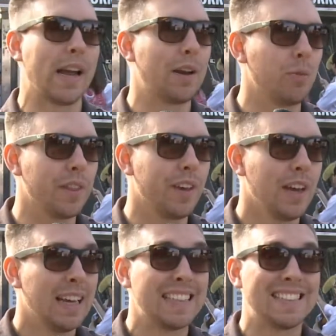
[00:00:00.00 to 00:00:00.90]
and with
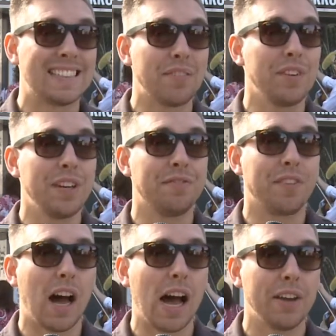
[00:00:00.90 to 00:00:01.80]

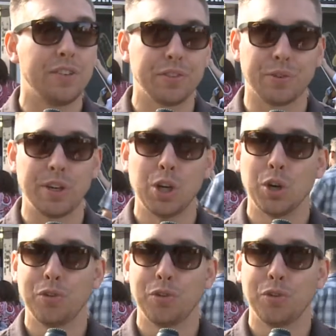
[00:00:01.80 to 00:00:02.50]
75 different